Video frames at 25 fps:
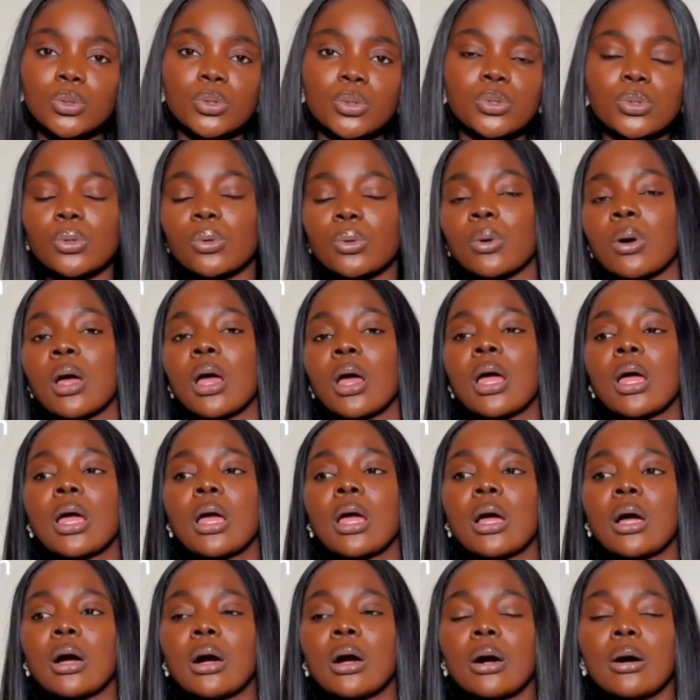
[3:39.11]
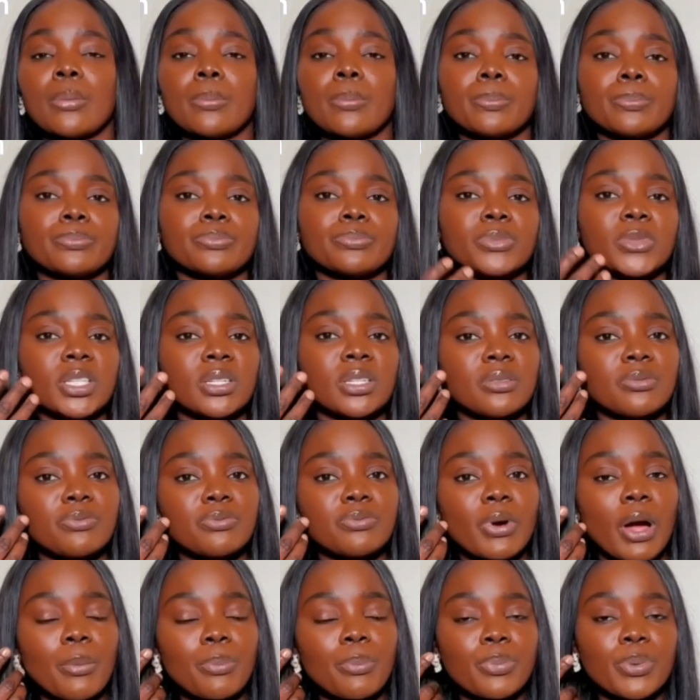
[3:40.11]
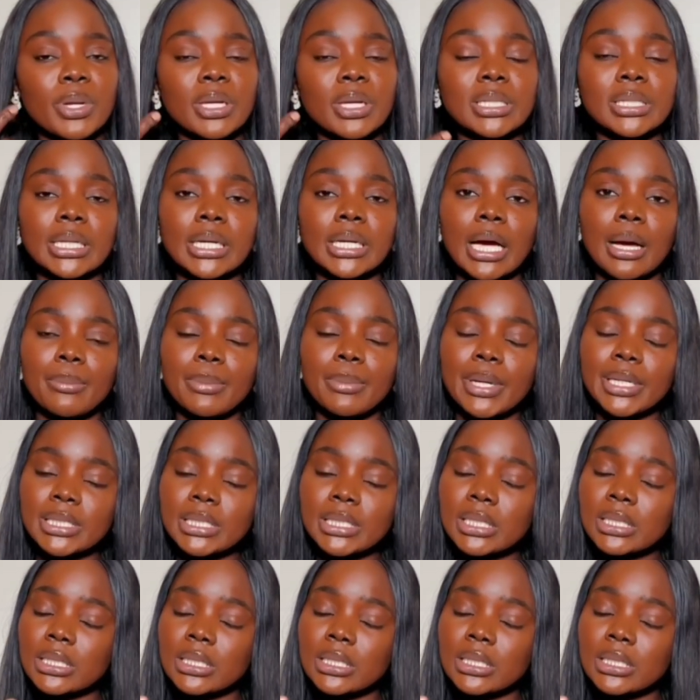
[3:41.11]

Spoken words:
So the fabric, the garment,